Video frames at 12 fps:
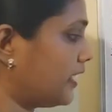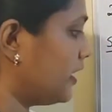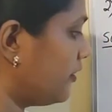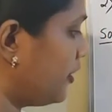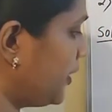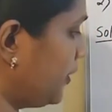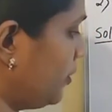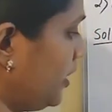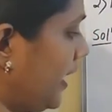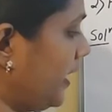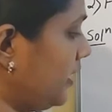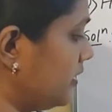We
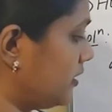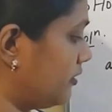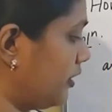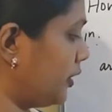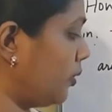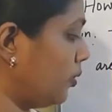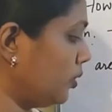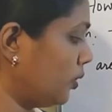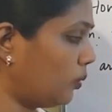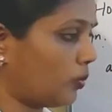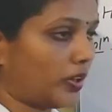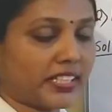don't know
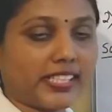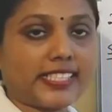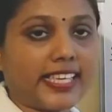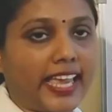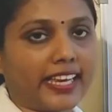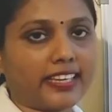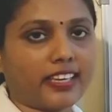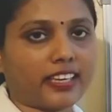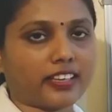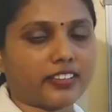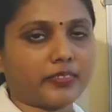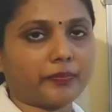what is n
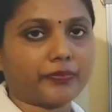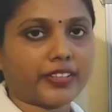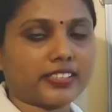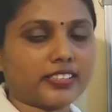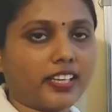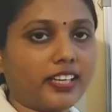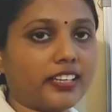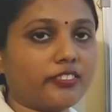here, isn't it?